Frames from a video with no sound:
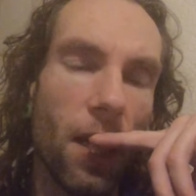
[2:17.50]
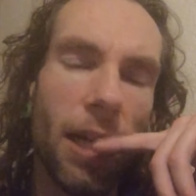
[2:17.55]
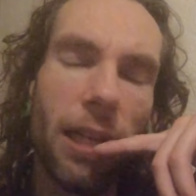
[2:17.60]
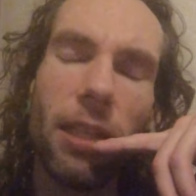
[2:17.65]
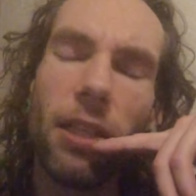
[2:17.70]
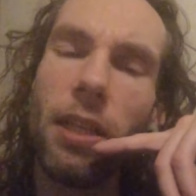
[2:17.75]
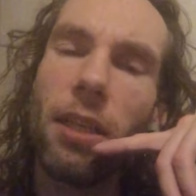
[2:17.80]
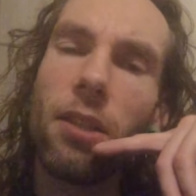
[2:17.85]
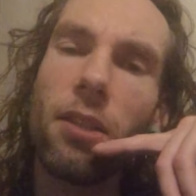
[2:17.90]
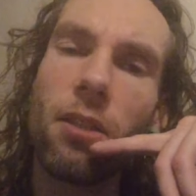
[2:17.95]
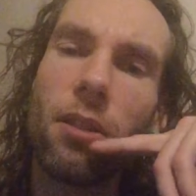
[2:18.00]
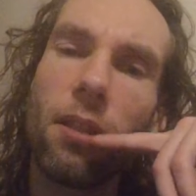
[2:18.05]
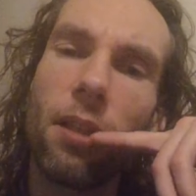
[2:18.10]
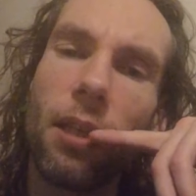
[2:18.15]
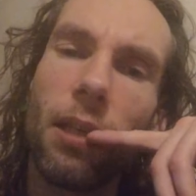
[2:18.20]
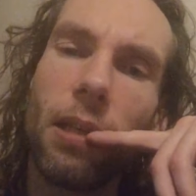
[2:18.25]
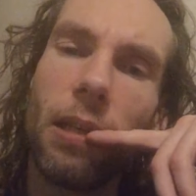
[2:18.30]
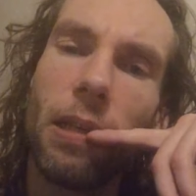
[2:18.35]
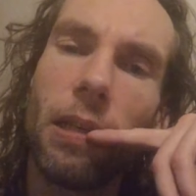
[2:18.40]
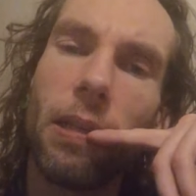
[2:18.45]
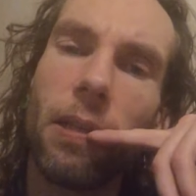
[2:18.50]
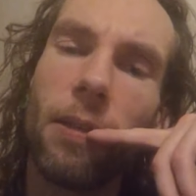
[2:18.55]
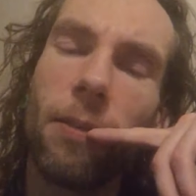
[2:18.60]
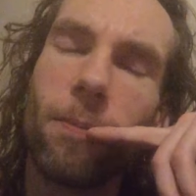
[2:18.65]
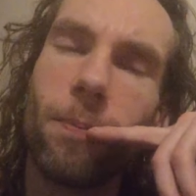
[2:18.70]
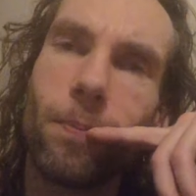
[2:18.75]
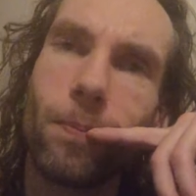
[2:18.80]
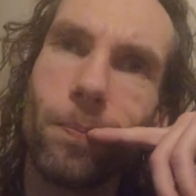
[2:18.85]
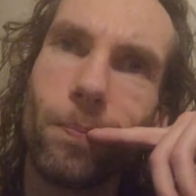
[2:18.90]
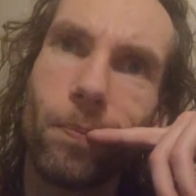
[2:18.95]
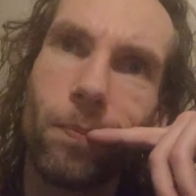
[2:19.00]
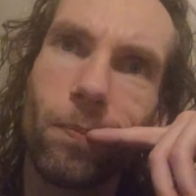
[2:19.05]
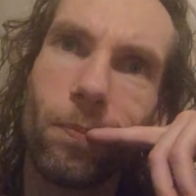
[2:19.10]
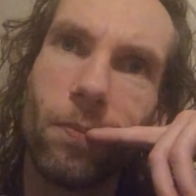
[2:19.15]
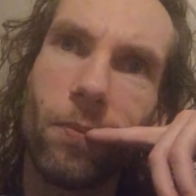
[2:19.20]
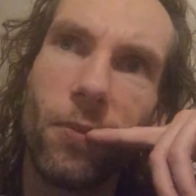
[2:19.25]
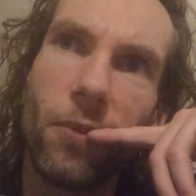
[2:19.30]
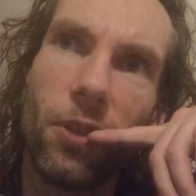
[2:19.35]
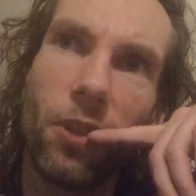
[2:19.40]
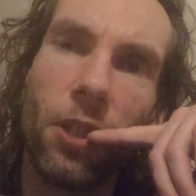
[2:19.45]
I did
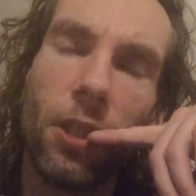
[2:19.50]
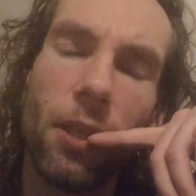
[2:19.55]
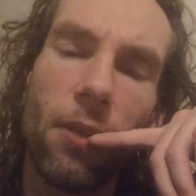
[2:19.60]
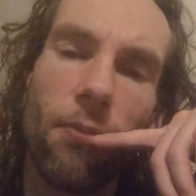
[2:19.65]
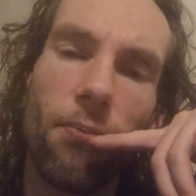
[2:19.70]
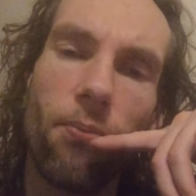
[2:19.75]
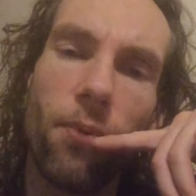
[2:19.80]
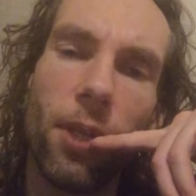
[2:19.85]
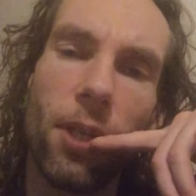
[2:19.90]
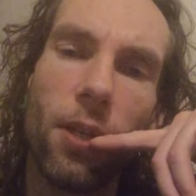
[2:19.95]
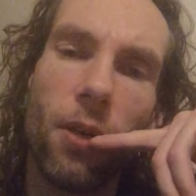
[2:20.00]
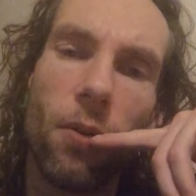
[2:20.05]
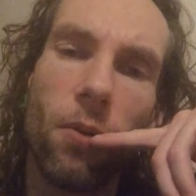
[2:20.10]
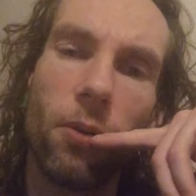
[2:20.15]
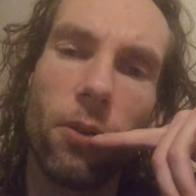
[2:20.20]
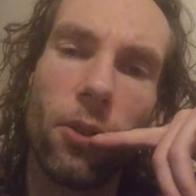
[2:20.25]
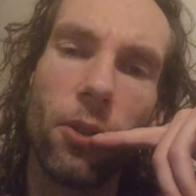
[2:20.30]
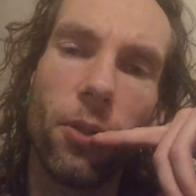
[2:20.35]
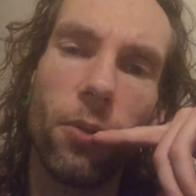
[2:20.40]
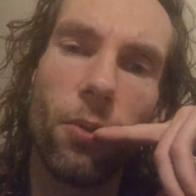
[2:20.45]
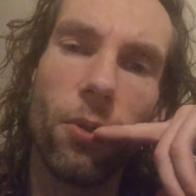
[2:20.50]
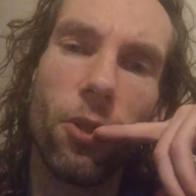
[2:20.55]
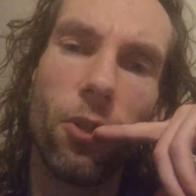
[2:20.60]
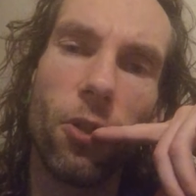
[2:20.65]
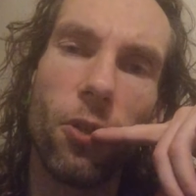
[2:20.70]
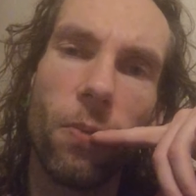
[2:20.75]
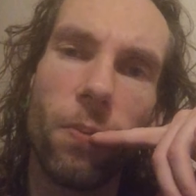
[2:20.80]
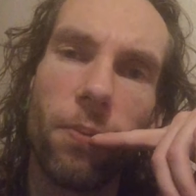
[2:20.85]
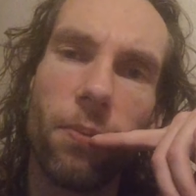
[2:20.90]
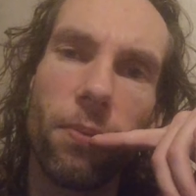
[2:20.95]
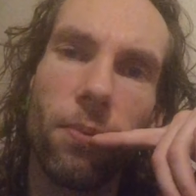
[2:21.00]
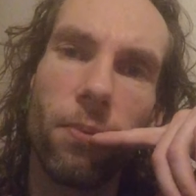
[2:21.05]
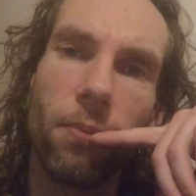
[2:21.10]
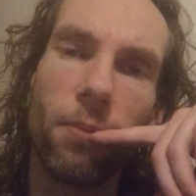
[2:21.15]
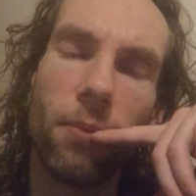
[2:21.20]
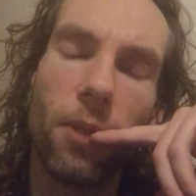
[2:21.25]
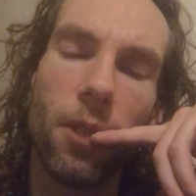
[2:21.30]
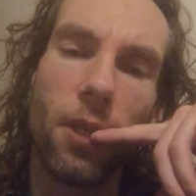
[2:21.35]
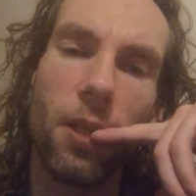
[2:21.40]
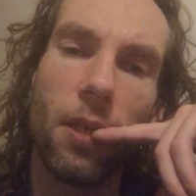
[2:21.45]
see a video on YouTube
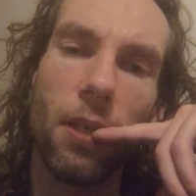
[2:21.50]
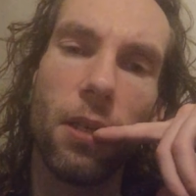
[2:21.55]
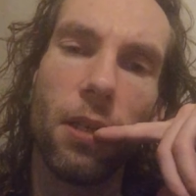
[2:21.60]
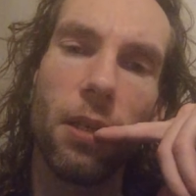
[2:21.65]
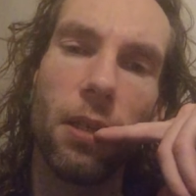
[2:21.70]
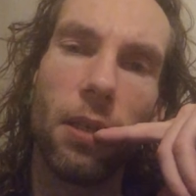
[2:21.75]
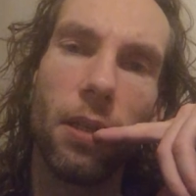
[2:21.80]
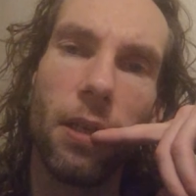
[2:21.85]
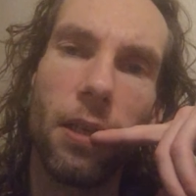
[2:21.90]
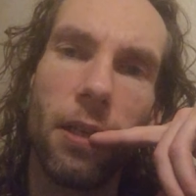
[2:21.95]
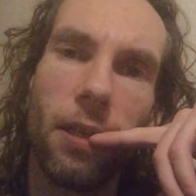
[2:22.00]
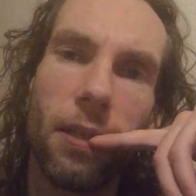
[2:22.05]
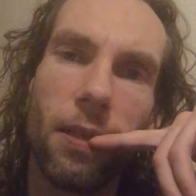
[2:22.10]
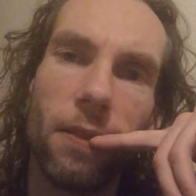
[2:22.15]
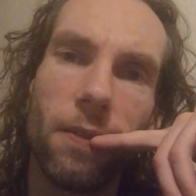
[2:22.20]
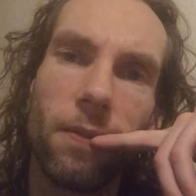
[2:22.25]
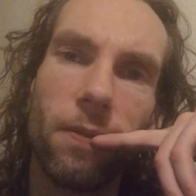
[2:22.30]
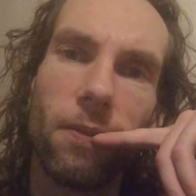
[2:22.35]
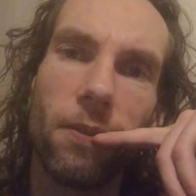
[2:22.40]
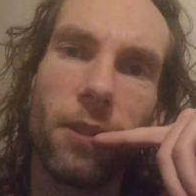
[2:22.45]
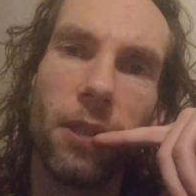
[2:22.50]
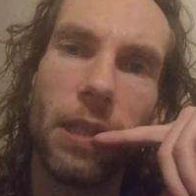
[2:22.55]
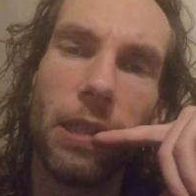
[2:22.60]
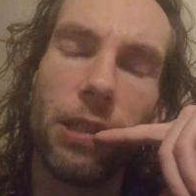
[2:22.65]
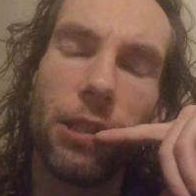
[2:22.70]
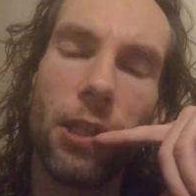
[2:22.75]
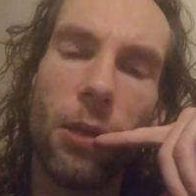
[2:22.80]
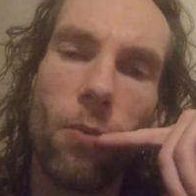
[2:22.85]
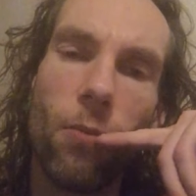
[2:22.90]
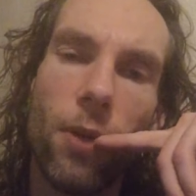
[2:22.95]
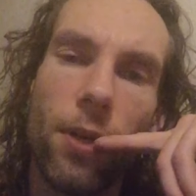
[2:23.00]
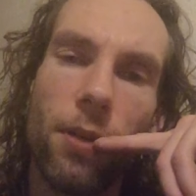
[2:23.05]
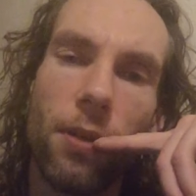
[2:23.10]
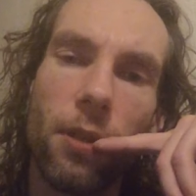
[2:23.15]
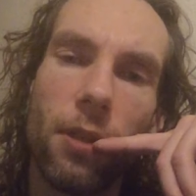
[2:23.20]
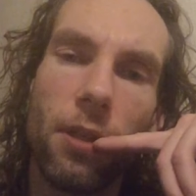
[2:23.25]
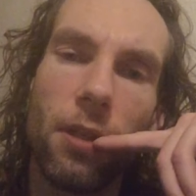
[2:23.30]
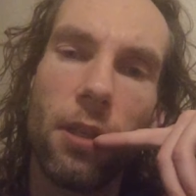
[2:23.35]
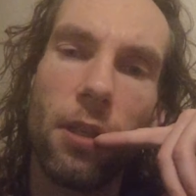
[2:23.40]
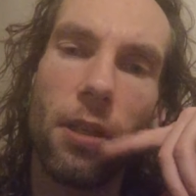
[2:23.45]
uh, that
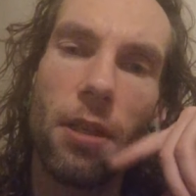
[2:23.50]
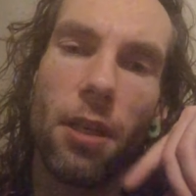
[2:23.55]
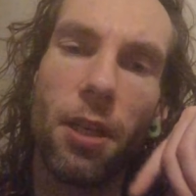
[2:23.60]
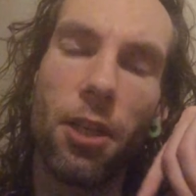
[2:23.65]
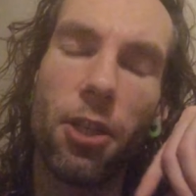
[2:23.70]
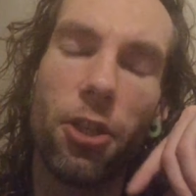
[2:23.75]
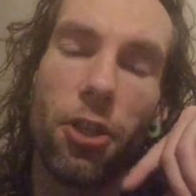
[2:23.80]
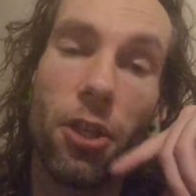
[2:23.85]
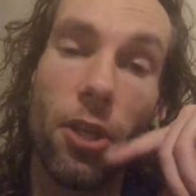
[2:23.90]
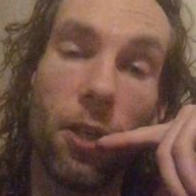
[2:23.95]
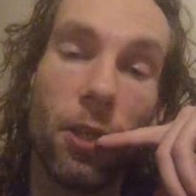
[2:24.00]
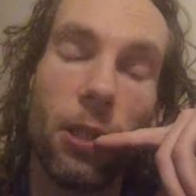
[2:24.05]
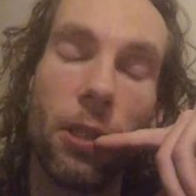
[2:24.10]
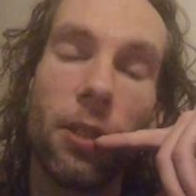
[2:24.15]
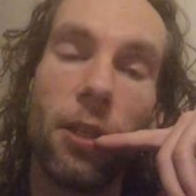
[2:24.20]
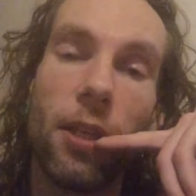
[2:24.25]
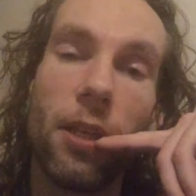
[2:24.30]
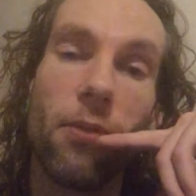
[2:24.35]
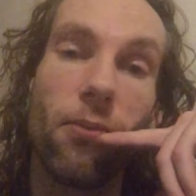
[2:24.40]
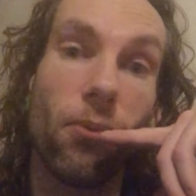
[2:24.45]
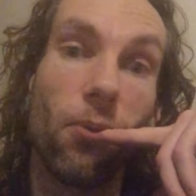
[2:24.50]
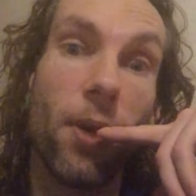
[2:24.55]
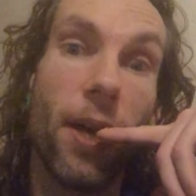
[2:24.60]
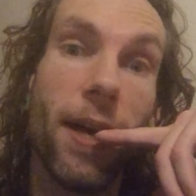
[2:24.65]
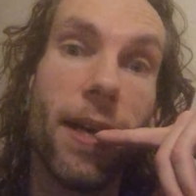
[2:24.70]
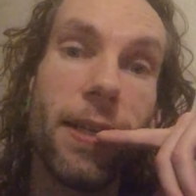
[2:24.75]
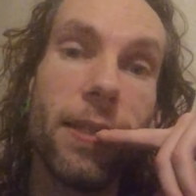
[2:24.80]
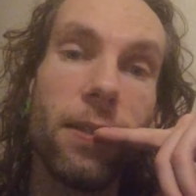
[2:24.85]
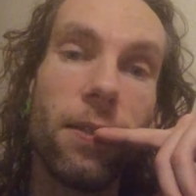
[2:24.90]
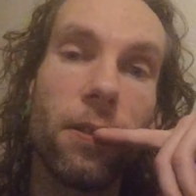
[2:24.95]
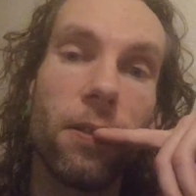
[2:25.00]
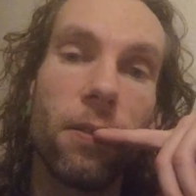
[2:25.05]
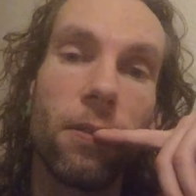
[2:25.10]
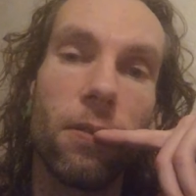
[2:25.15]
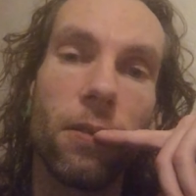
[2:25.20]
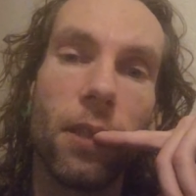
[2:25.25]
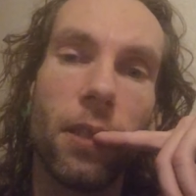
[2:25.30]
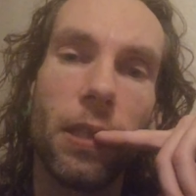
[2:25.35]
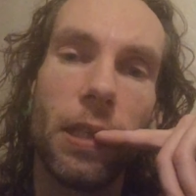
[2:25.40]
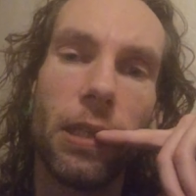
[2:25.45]
someone adjusted it
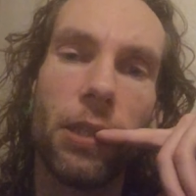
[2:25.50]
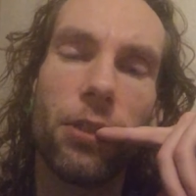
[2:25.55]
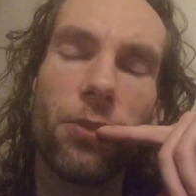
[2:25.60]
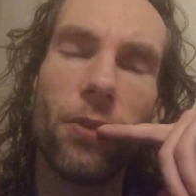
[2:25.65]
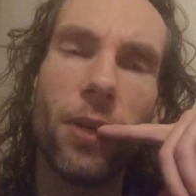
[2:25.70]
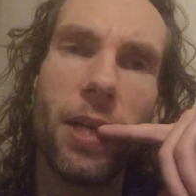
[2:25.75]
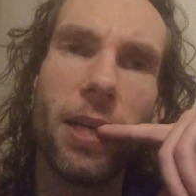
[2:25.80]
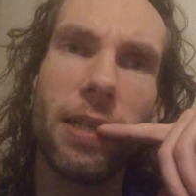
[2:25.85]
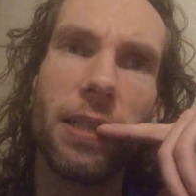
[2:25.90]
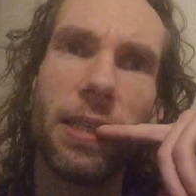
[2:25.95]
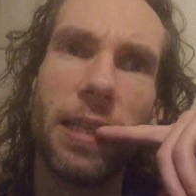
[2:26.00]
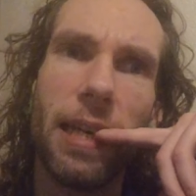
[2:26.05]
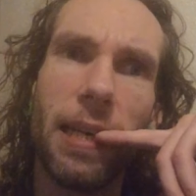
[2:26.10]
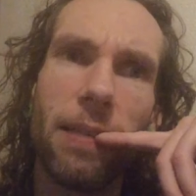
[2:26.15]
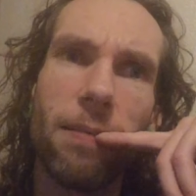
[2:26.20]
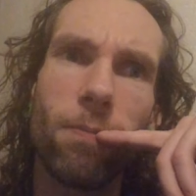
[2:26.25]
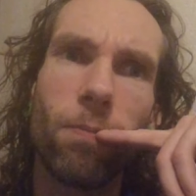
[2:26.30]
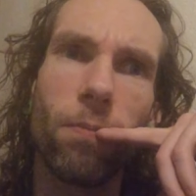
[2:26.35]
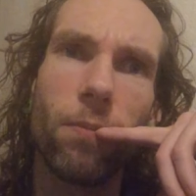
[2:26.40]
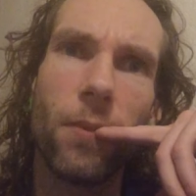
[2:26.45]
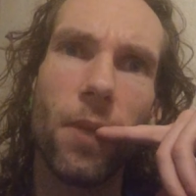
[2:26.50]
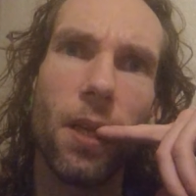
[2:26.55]
right, and I tried that.